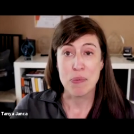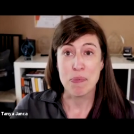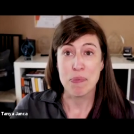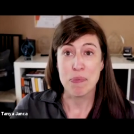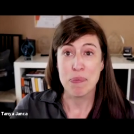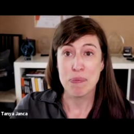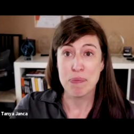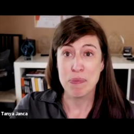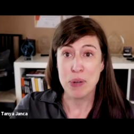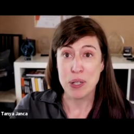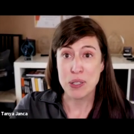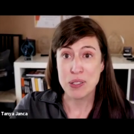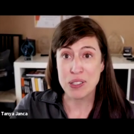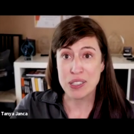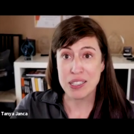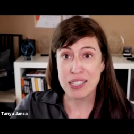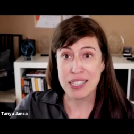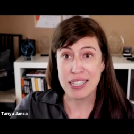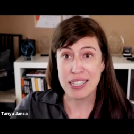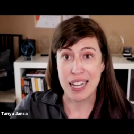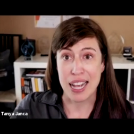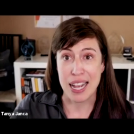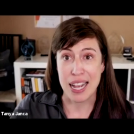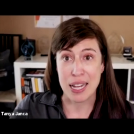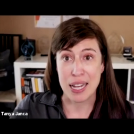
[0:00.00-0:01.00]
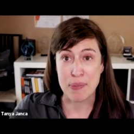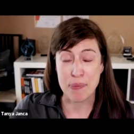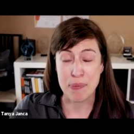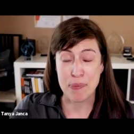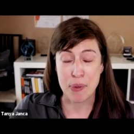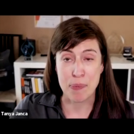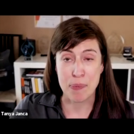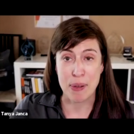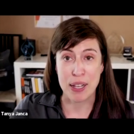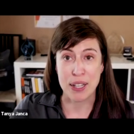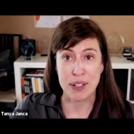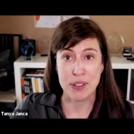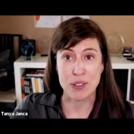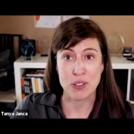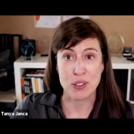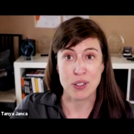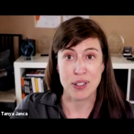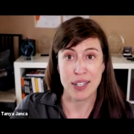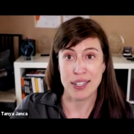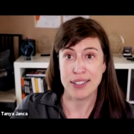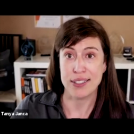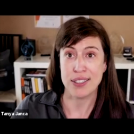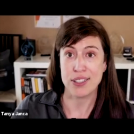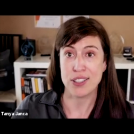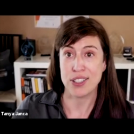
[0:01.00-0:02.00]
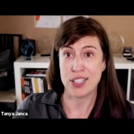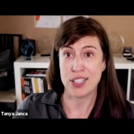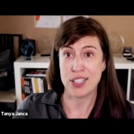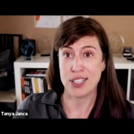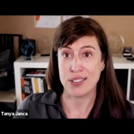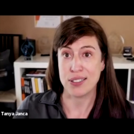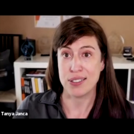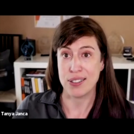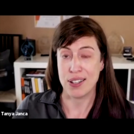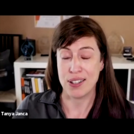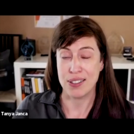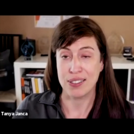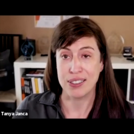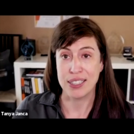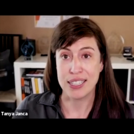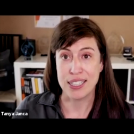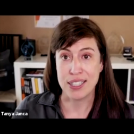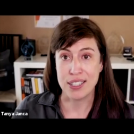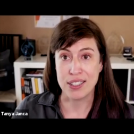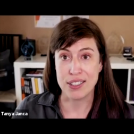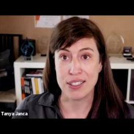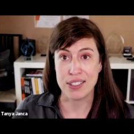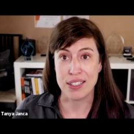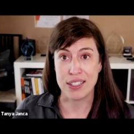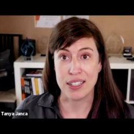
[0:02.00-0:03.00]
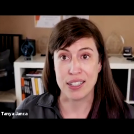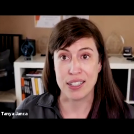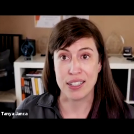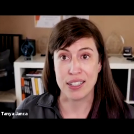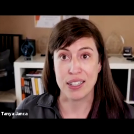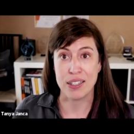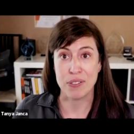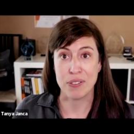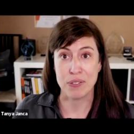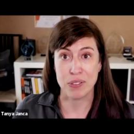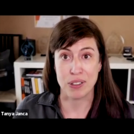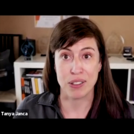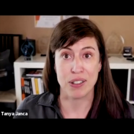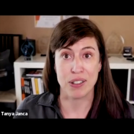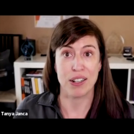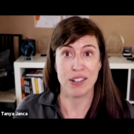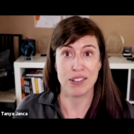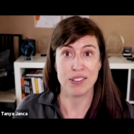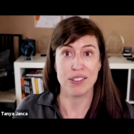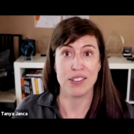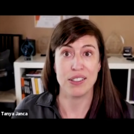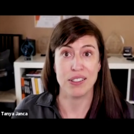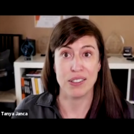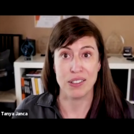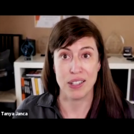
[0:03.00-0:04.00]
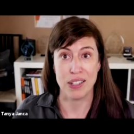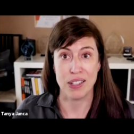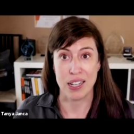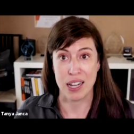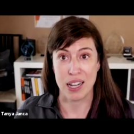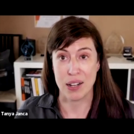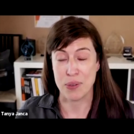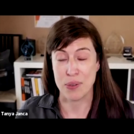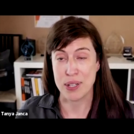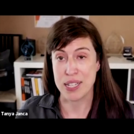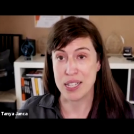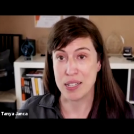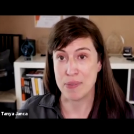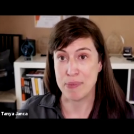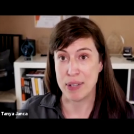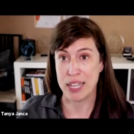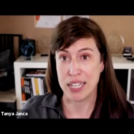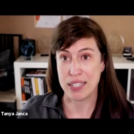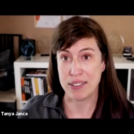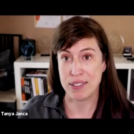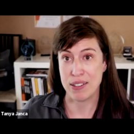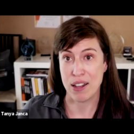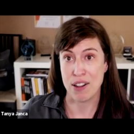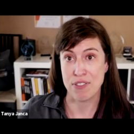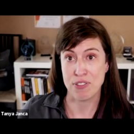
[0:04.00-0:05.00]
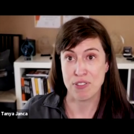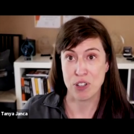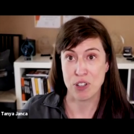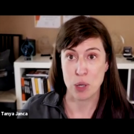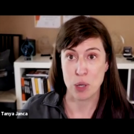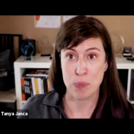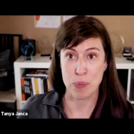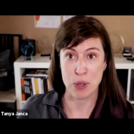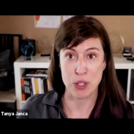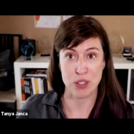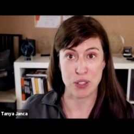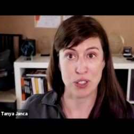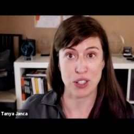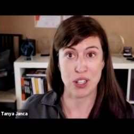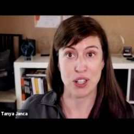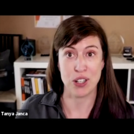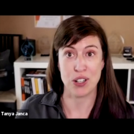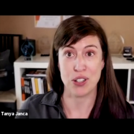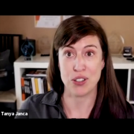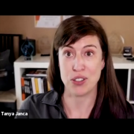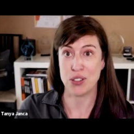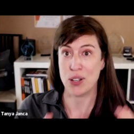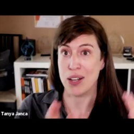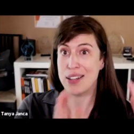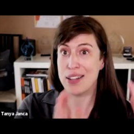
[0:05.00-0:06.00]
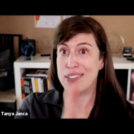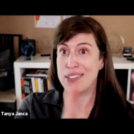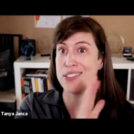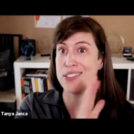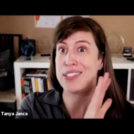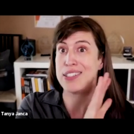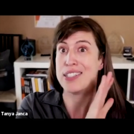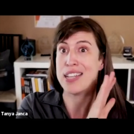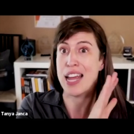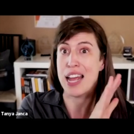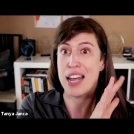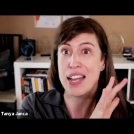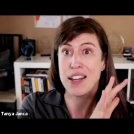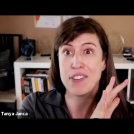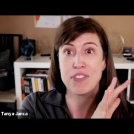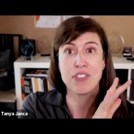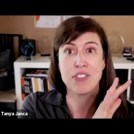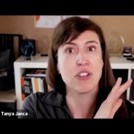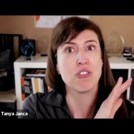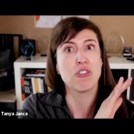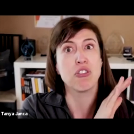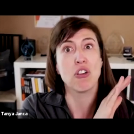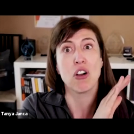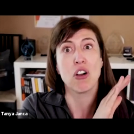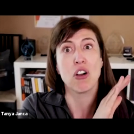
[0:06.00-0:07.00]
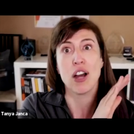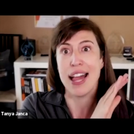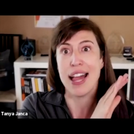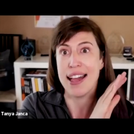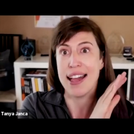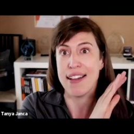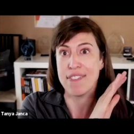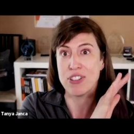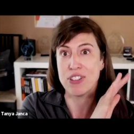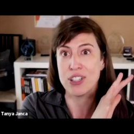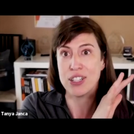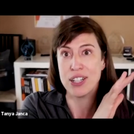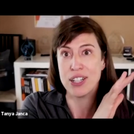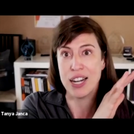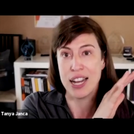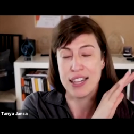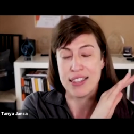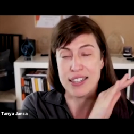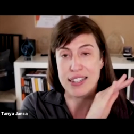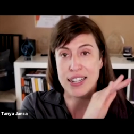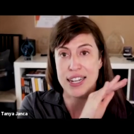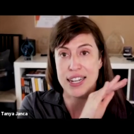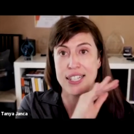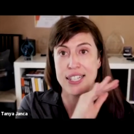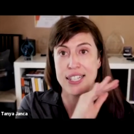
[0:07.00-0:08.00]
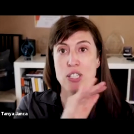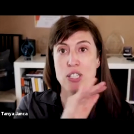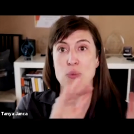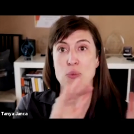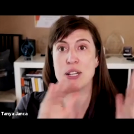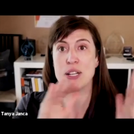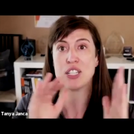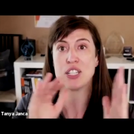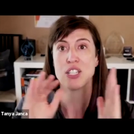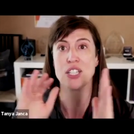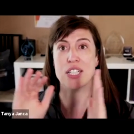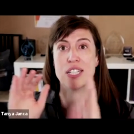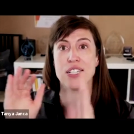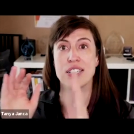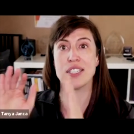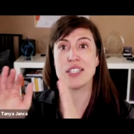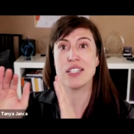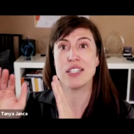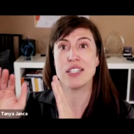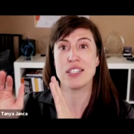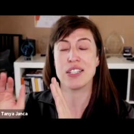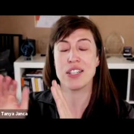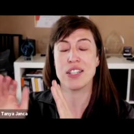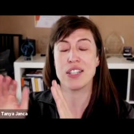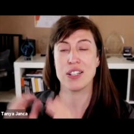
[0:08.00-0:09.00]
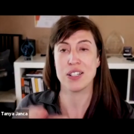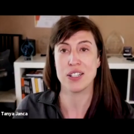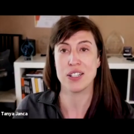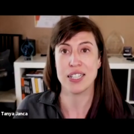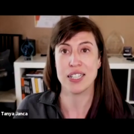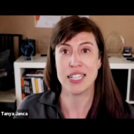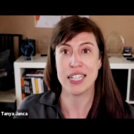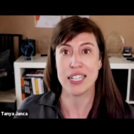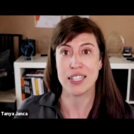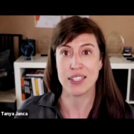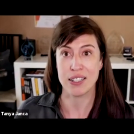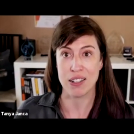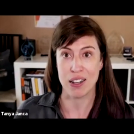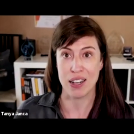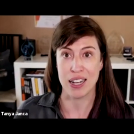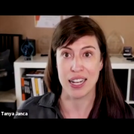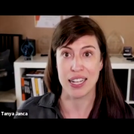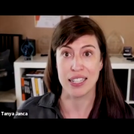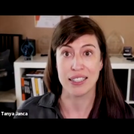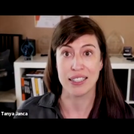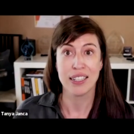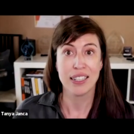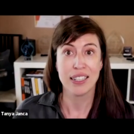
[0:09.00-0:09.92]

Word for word: mostly I am about trying to share knowledge in regard to how we can make software more secure. So I was a dev forever, and then I switched into security and got